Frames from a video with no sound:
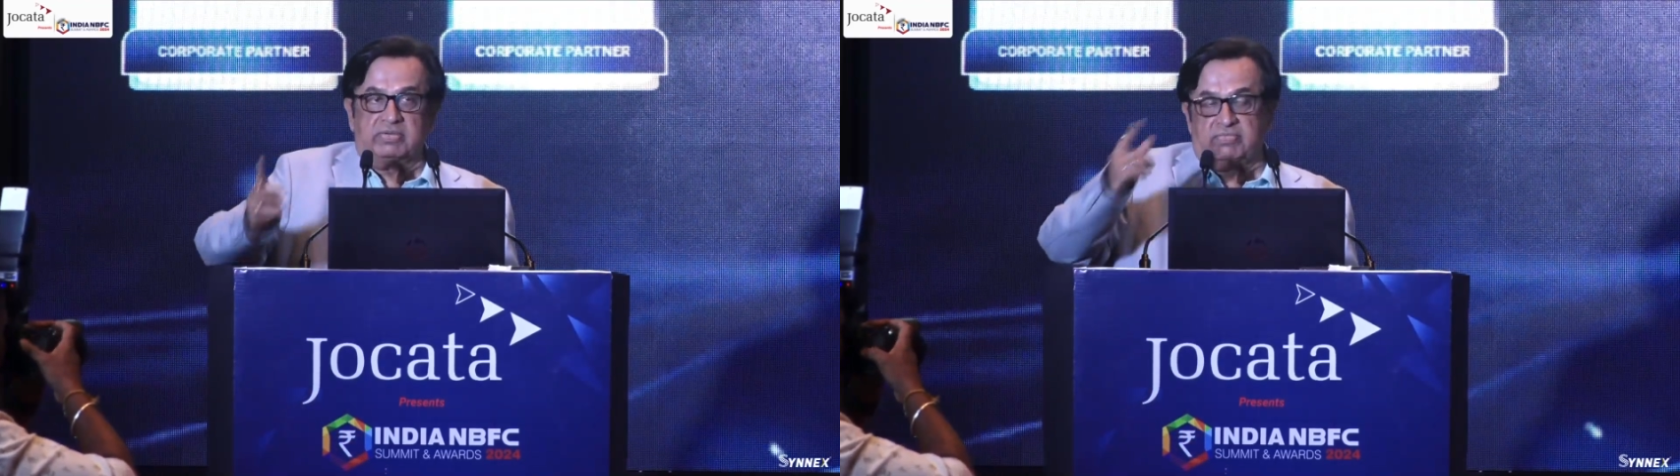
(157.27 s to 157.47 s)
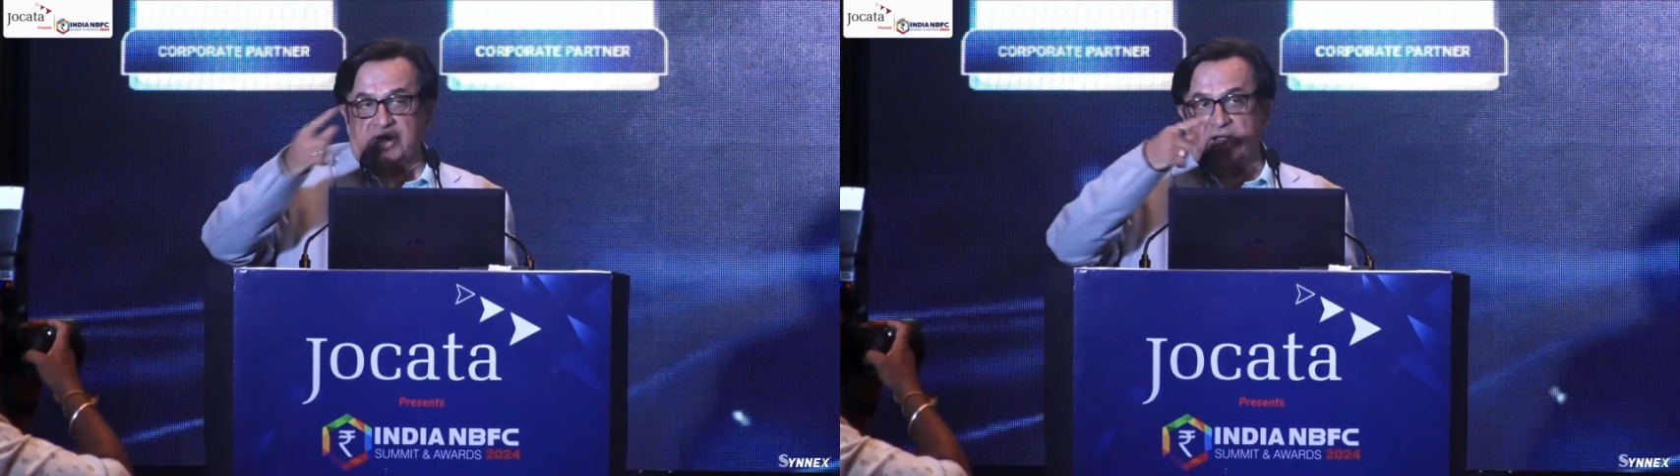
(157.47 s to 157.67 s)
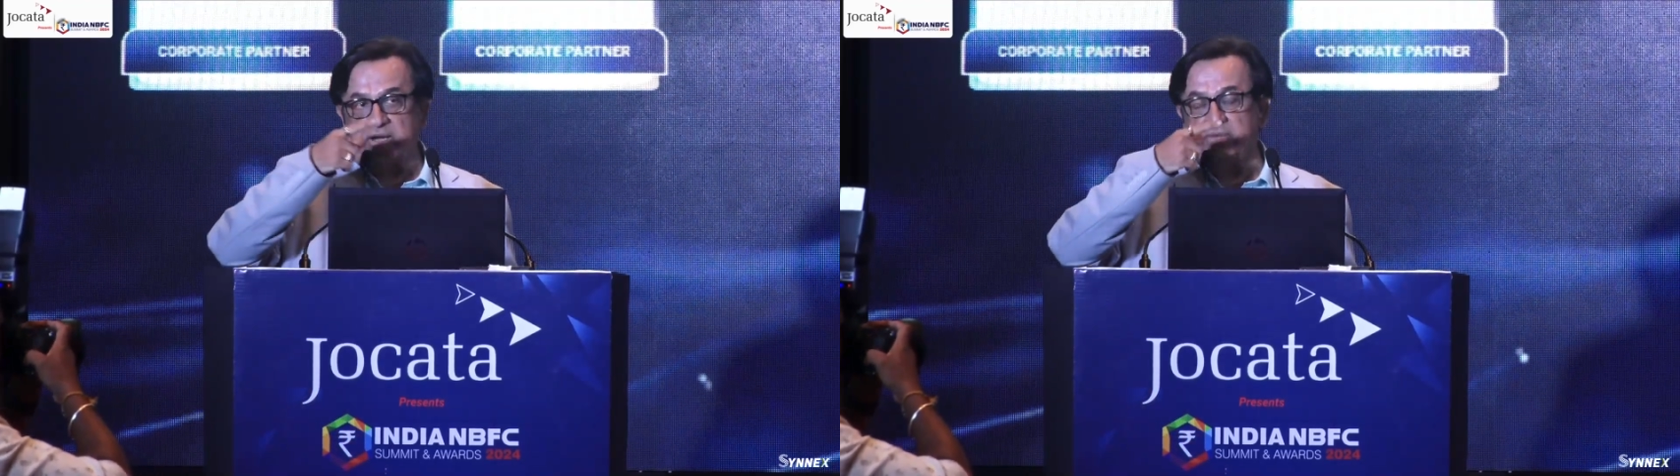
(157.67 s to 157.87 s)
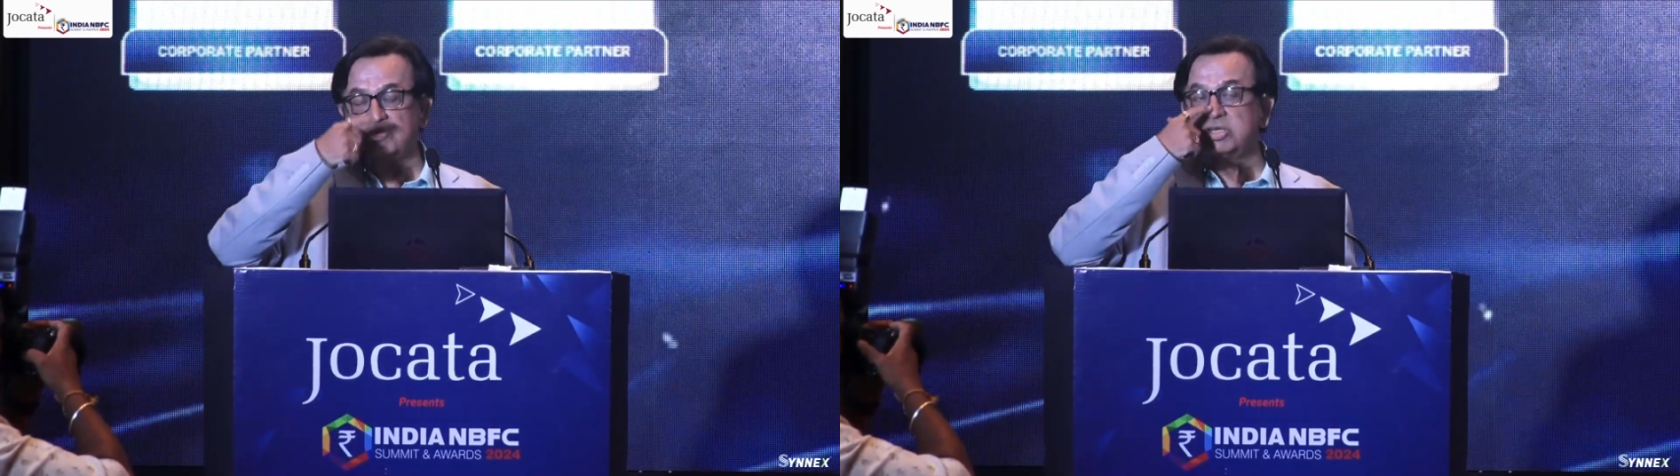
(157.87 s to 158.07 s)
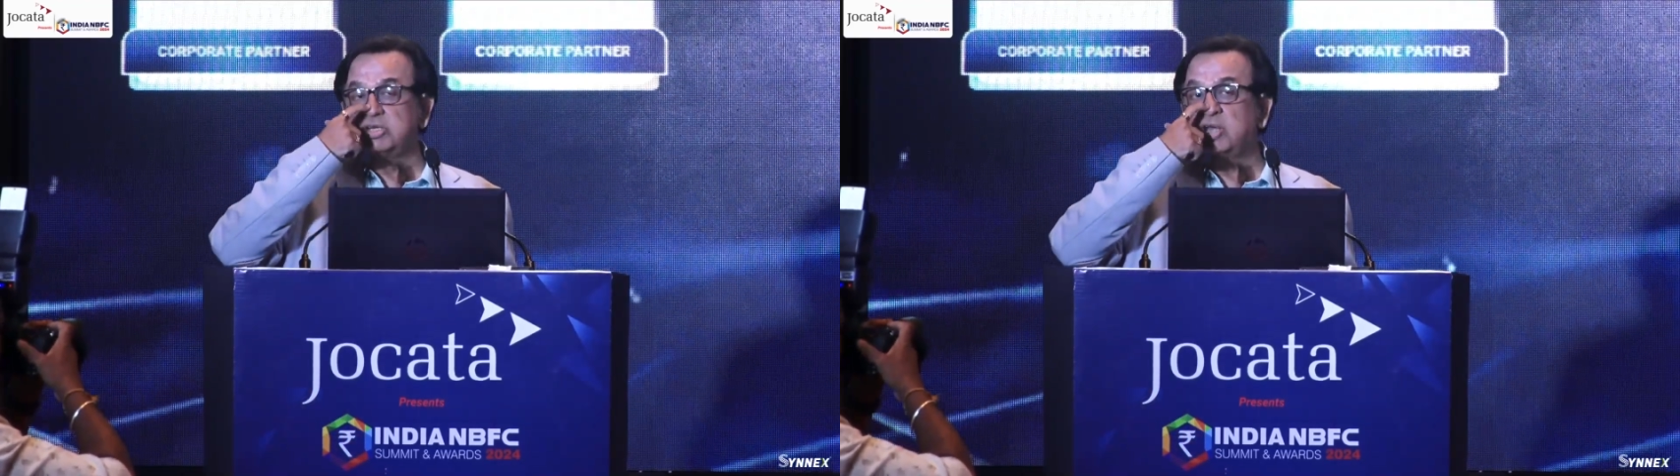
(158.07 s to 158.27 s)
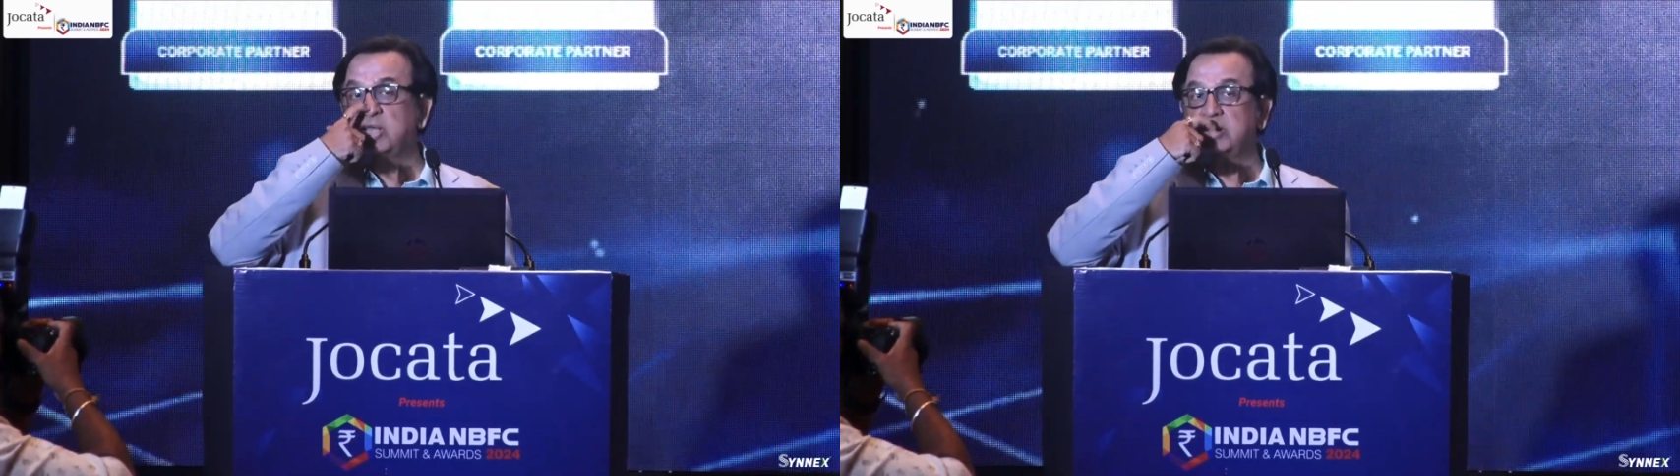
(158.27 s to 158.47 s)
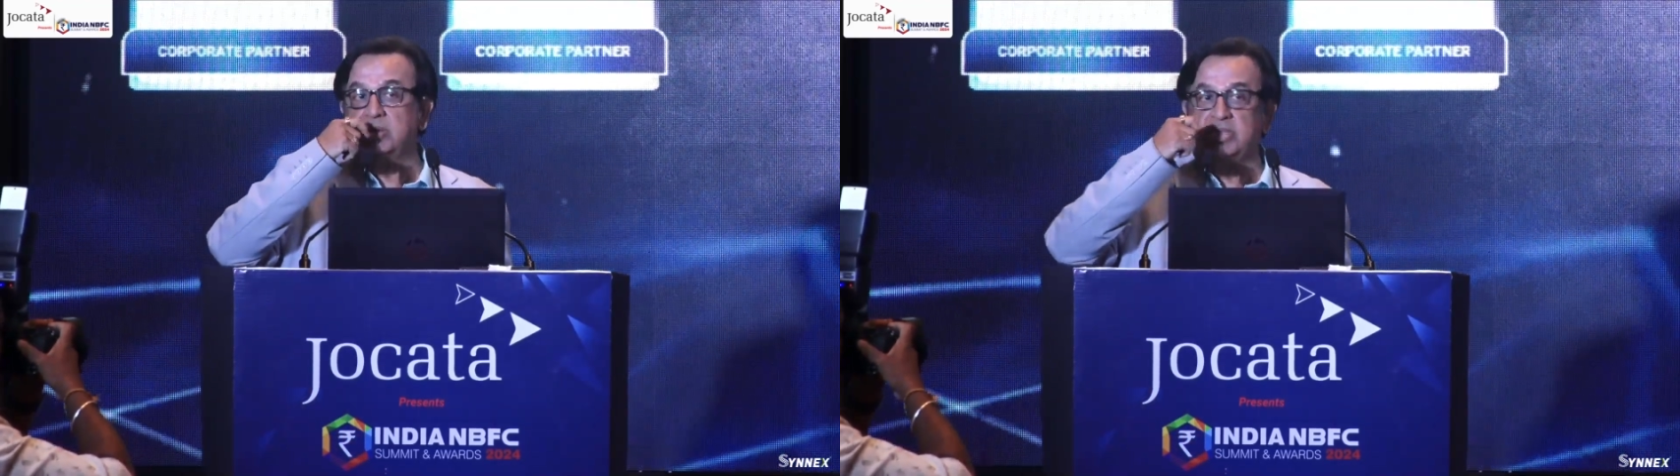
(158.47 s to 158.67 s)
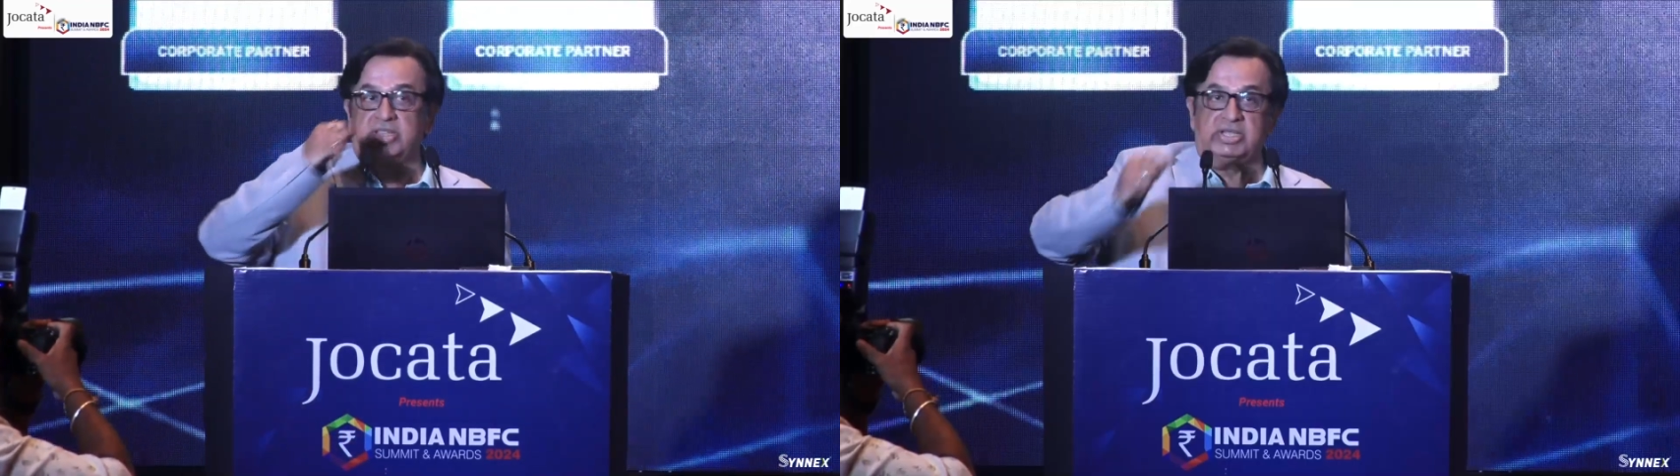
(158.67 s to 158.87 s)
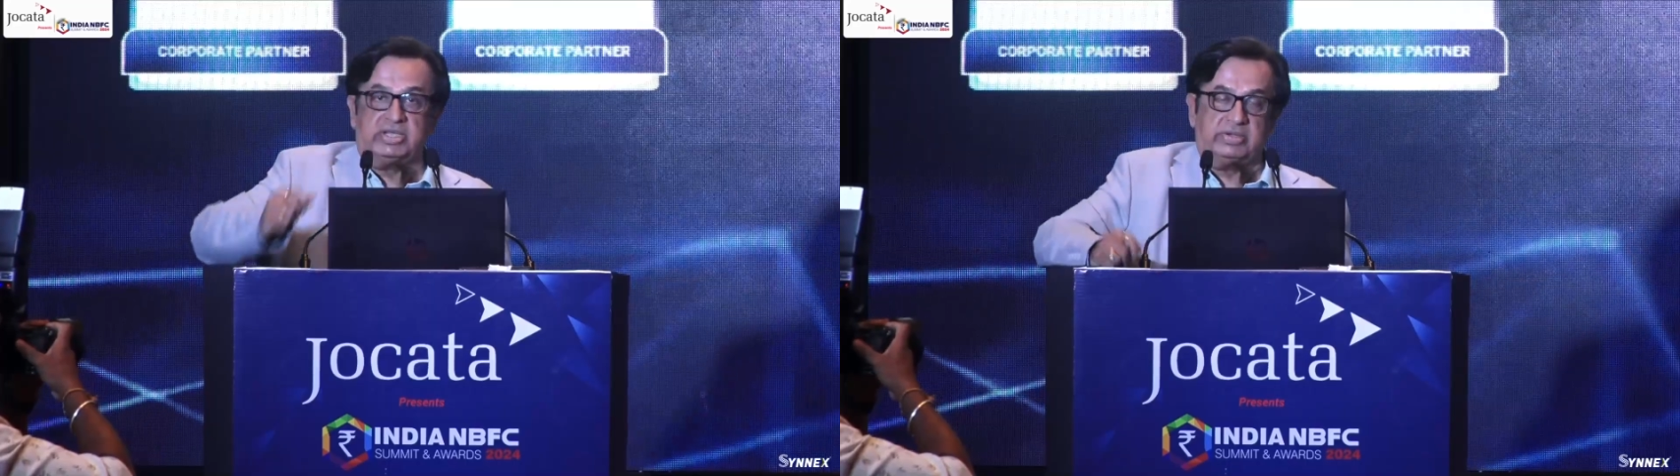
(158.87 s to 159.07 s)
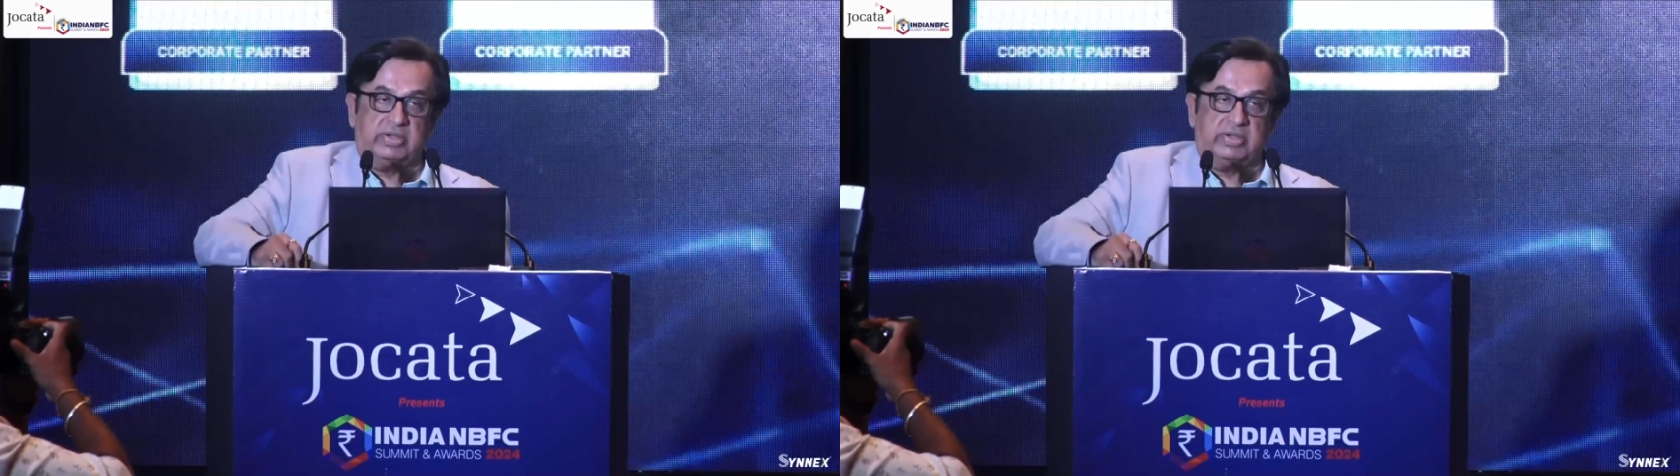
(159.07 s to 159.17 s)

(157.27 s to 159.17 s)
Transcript: When I was interacting with the